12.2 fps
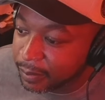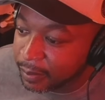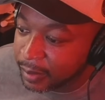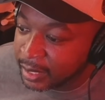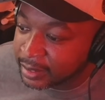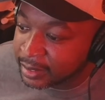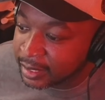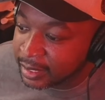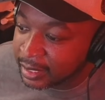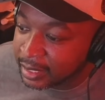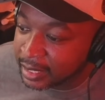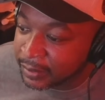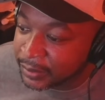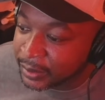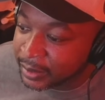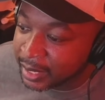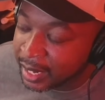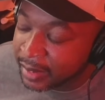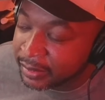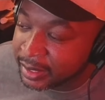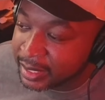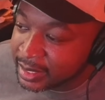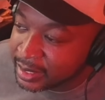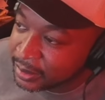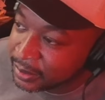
I think if your cavity isn't